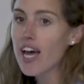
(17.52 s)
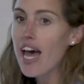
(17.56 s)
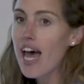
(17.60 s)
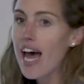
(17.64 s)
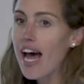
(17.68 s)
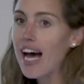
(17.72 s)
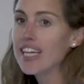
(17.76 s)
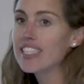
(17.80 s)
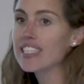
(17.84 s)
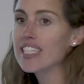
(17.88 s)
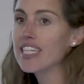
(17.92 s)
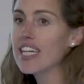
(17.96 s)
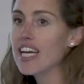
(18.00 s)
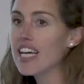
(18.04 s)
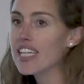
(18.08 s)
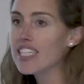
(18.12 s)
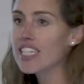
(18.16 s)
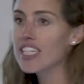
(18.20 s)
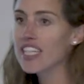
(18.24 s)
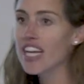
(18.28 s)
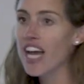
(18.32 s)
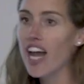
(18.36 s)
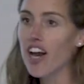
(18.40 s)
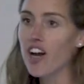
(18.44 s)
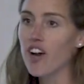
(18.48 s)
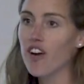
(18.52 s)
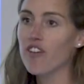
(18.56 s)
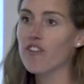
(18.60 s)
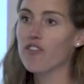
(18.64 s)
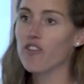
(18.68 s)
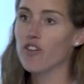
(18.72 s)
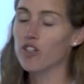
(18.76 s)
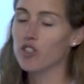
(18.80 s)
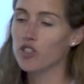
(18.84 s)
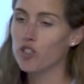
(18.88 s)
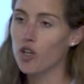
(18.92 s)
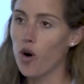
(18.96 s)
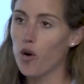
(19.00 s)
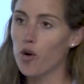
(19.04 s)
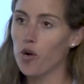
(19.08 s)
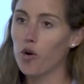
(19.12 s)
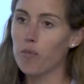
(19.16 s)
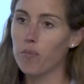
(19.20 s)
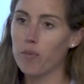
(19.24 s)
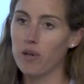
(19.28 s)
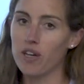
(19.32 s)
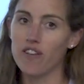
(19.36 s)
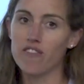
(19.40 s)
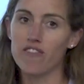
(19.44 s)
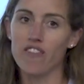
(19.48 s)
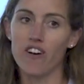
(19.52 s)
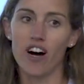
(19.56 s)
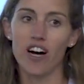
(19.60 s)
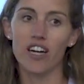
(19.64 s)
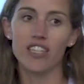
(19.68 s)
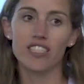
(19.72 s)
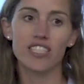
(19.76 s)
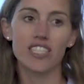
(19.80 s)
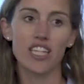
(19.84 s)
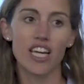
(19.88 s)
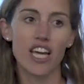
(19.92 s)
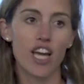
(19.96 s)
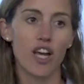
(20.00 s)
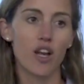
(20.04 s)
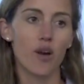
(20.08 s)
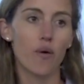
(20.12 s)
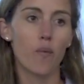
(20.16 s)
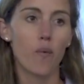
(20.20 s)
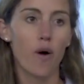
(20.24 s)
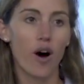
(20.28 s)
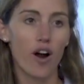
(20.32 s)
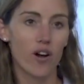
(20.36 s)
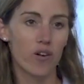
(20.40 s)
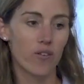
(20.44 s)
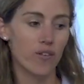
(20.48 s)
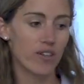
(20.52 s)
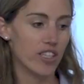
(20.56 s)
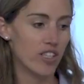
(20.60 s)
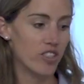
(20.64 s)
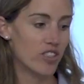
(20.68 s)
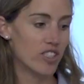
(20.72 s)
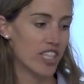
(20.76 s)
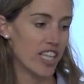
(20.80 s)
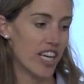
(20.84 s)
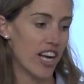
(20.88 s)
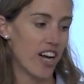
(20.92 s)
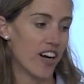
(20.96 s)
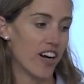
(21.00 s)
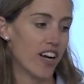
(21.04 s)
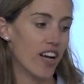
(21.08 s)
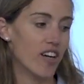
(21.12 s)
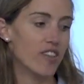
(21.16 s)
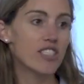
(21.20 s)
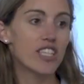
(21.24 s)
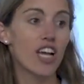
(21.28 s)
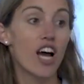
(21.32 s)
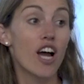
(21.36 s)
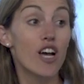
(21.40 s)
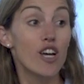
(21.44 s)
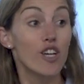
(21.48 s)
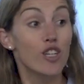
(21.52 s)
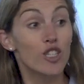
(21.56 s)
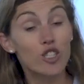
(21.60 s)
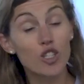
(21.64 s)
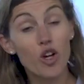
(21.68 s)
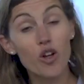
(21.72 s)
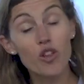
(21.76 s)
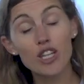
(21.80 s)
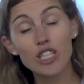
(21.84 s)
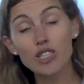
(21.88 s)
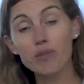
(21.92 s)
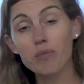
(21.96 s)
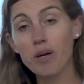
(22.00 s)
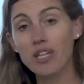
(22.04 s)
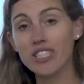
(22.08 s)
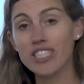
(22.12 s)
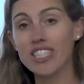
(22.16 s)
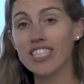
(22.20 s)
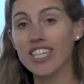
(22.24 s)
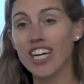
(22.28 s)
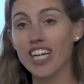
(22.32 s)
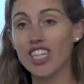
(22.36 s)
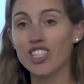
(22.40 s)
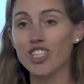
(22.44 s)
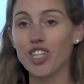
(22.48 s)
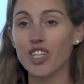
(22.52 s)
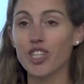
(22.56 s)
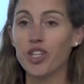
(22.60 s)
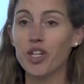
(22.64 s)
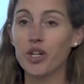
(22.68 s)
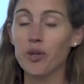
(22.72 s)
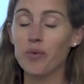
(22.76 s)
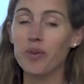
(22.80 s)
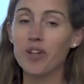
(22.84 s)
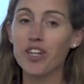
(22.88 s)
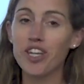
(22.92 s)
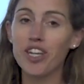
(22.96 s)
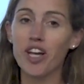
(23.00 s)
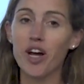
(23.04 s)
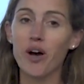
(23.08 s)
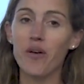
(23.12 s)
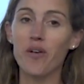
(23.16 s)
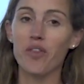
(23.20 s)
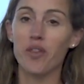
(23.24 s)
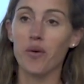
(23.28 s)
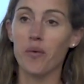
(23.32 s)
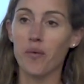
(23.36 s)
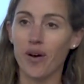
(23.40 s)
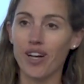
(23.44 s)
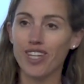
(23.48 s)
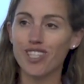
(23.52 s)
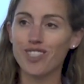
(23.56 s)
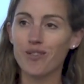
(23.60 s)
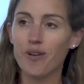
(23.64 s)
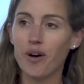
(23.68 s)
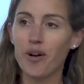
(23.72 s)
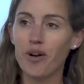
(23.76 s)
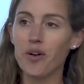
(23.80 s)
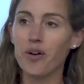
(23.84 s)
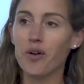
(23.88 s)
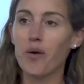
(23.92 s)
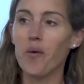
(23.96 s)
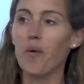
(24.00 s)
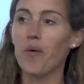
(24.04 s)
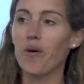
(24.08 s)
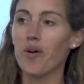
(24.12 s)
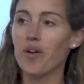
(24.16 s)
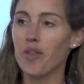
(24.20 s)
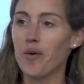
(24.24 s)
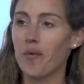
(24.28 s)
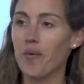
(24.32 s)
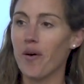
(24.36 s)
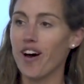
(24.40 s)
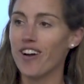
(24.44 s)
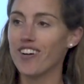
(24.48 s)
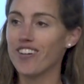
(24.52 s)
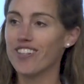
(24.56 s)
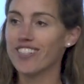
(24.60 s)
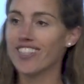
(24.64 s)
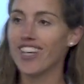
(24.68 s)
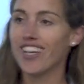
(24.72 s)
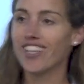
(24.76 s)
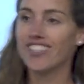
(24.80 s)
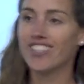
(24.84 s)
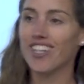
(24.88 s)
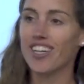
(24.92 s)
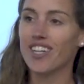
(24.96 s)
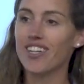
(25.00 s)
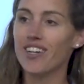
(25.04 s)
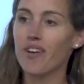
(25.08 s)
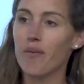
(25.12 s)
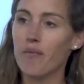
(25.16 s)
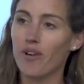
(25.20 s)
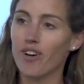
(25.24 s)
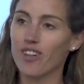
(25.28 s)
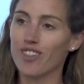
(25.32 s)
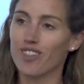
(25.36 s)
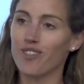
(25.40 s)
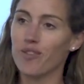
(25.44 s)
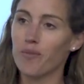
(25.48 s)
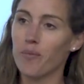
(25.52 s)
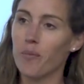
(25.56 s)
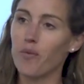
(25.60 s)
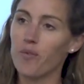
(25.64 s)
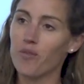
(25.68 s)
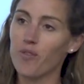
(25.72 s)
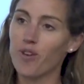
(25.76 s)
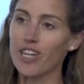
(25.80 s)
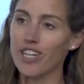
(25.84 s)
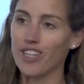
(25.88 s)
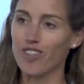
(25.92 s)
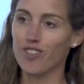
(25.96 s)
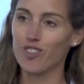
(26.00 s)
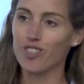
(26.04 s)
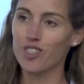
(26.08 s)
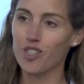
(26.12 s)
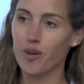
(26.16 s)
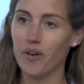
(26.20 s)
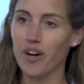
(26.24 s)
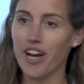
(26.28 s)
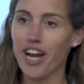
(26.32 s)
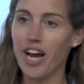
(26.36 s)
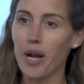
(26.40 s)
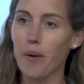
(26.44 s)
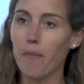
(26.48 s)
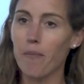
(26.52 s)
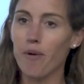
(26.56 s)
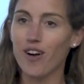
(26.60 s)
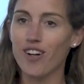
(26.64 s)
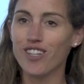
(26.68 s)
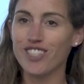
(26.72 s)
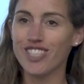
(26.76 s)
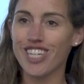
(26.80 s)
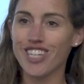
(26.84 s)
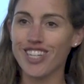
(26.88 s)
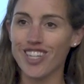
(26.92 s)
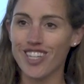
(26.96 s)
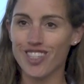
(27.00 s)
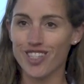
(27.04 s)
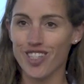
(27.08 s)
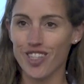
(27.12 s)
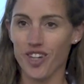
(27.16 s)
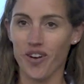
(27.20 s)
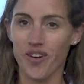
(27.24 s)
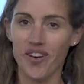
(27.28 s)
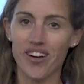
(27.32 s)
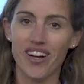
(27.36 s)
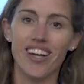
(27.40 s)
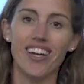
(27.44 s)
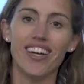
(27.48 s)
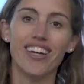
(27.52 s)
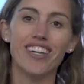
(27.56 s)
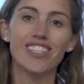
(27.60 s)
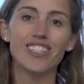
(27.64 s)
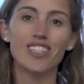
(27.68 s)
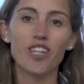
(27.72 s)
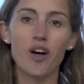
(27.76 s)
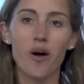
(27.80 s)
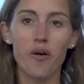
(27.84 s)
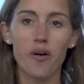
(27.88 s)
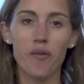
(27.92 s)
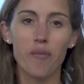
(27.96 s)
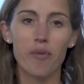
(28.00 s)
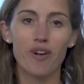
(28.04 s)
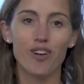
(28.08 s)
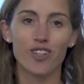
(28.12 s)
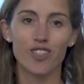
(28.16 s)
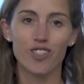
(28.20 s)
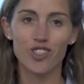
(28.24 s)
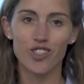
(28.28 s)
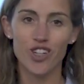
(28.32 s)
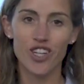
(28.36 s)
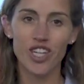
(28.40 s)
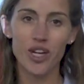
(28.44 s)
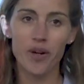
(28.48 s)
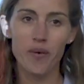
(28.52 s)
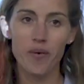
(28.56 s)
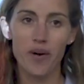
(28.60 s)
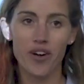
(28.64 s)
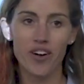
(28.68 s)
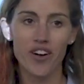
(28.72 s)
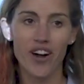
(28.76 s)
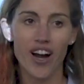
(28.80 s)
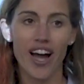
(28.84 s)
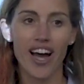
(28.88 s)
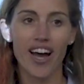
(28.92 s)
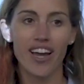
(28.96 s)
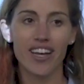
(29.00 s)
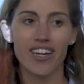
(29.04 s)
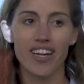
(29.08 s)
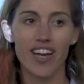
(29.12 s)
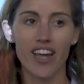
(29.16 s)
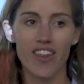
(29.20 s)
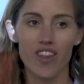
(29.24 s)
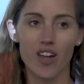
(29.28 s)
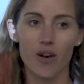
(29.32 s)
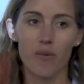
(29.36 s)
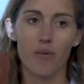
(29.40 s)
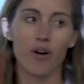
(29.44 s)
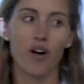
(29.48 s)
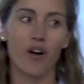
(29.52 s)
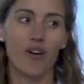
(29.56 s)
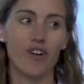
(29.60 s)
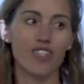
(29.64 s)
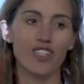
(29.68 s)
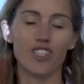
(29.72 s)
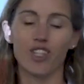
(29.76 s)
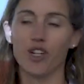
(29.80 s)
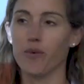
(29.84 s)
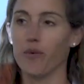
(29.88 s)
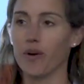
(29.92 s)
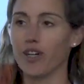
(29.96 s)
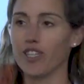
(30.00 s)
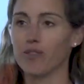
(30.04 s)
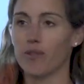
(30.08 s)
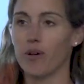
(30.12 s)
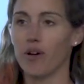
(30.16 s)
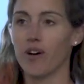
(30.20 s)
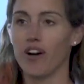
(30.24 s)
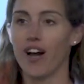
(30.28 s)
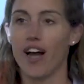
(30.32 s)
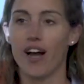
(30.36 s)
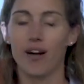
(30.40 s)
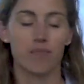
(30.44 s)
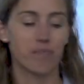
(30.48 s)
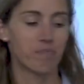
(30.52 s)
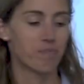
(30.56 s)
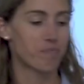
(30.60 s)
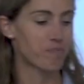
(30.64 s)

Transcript: as an indicator for total PFAS in water reuse scenarios. So this presentation could really go in the wastewater or the water section. We're reuse, so we're kind of merging the two. So put on your drinking water hat, and then we'll go into your wastewater hat.